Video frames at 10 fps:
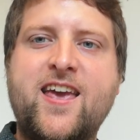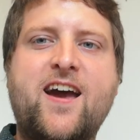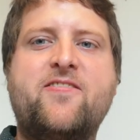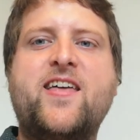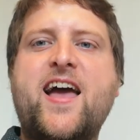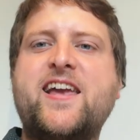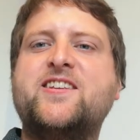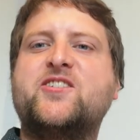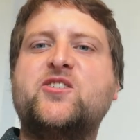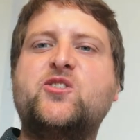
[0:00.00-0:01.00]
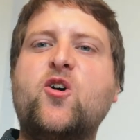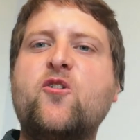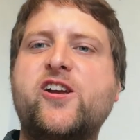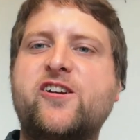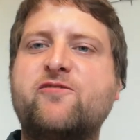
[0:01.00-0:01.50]
And that is the
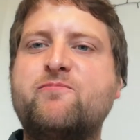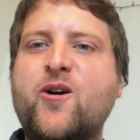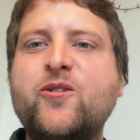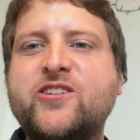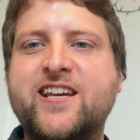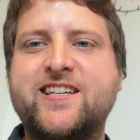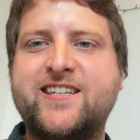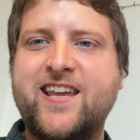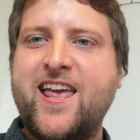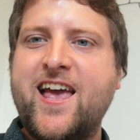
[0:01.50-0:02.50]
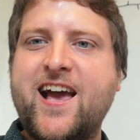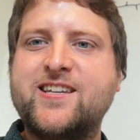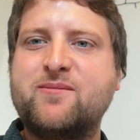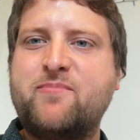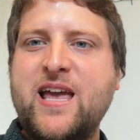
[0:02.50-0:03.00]
story of Moses
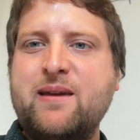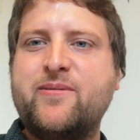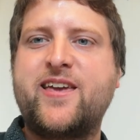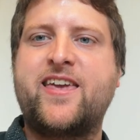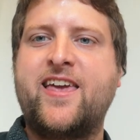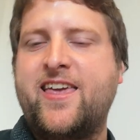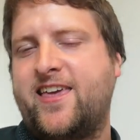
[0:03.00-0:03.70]
as a baby